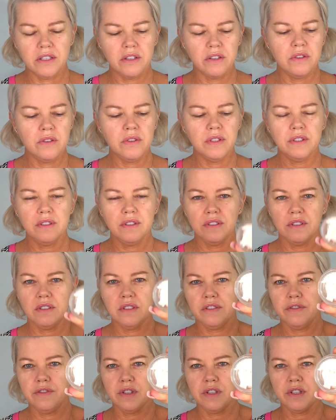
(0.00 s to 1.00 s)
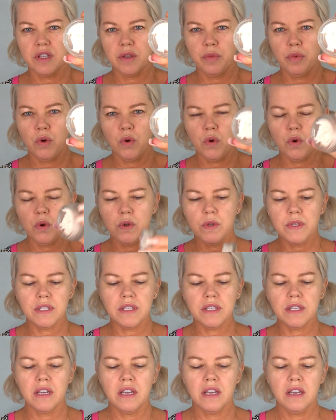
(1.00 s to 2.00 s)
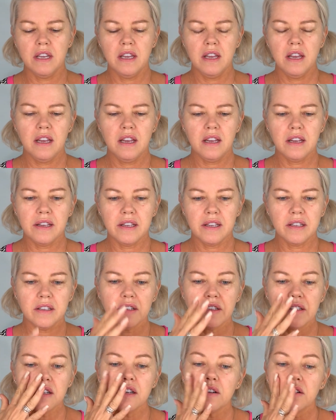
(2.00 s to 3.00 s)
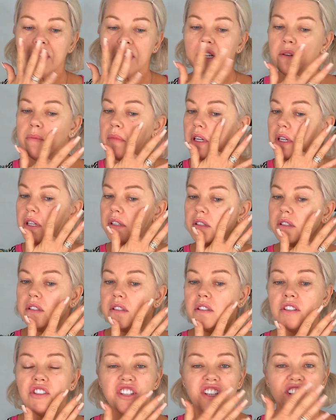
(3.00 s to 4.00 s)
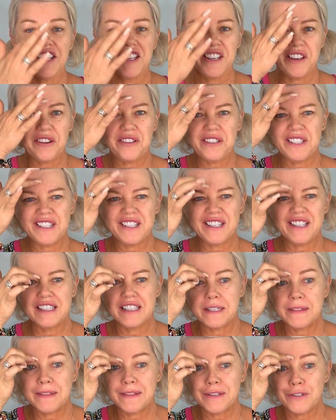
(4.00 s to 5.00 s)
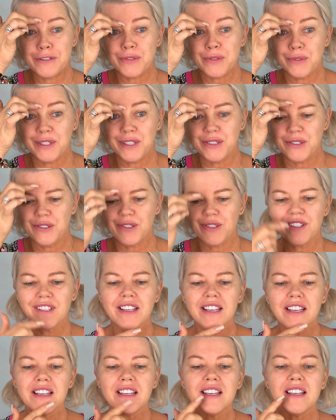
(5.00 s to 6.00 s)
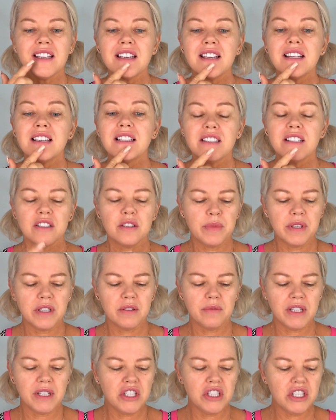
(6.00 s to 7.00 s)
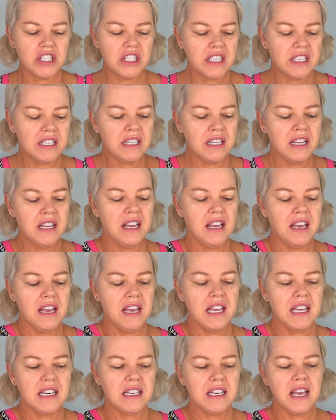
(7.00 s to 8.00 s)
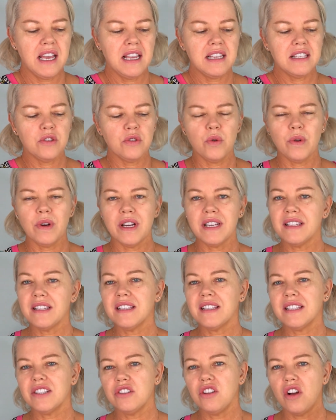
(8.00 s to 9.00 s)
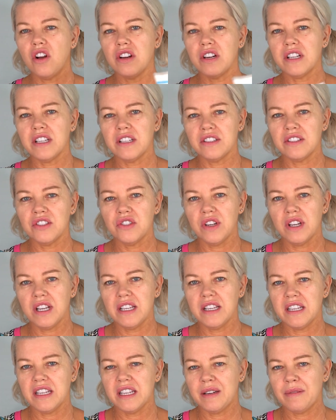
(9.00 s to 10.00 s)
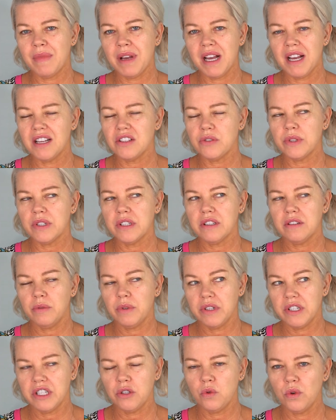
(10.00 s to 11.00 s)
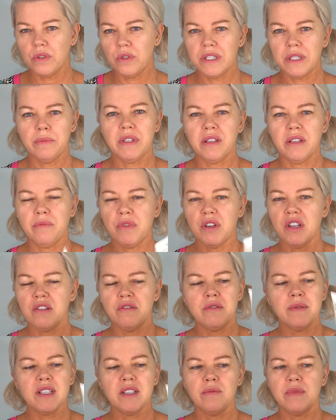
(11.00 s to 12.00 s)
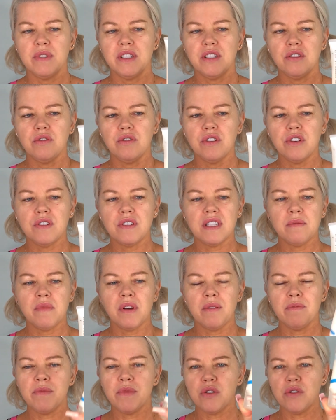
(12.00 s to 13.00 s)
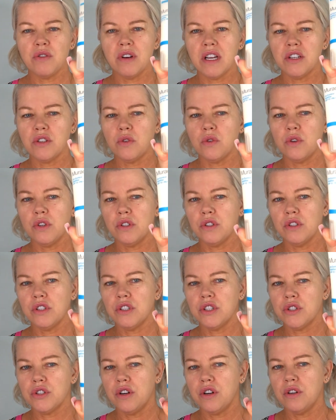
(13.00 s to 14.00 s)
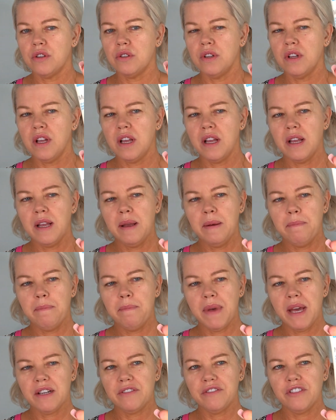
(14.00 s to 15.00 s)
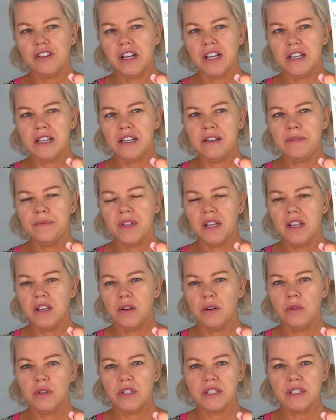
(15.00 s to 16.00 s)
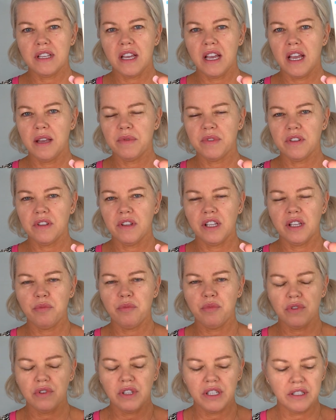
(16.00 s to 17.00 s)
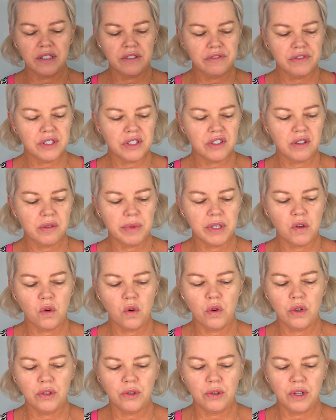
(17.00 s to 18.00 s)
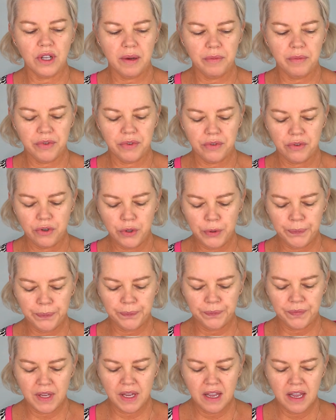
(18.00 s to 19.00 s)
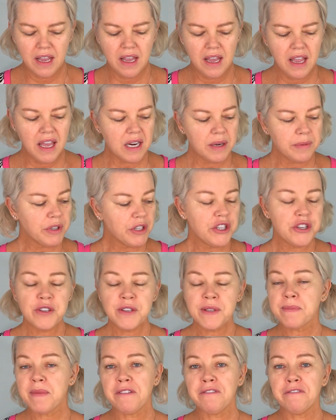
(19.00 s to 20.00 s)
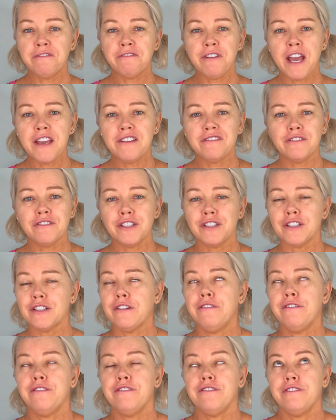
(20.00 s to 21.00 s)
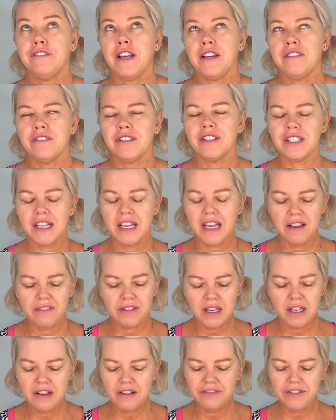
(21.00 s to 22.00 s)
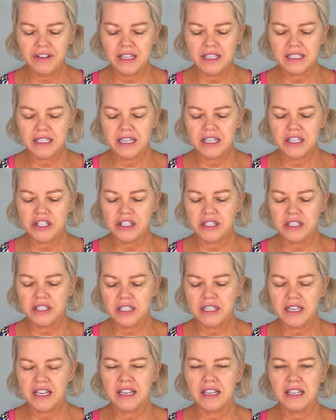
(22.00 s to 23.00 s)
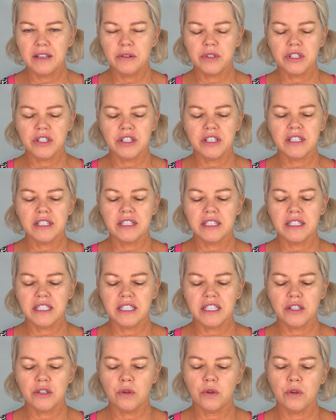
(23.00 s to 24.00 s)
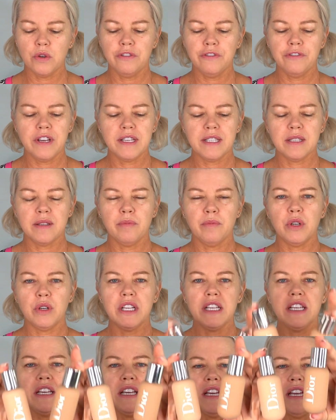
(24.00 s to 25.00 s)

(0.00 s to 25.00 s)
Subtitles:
used to fill in the pores around my cheek area, in those wrinkles there, a little bit on my chin. And as always, it's still hot in Australia in March. We're in autumn at the moment, so I'm still using my MURAD Oil Control Mattifier, which is absolutely brilliant for stopping oil come through. And I'm going to use my favorite ever foundation today, which is the Dior Face and Body.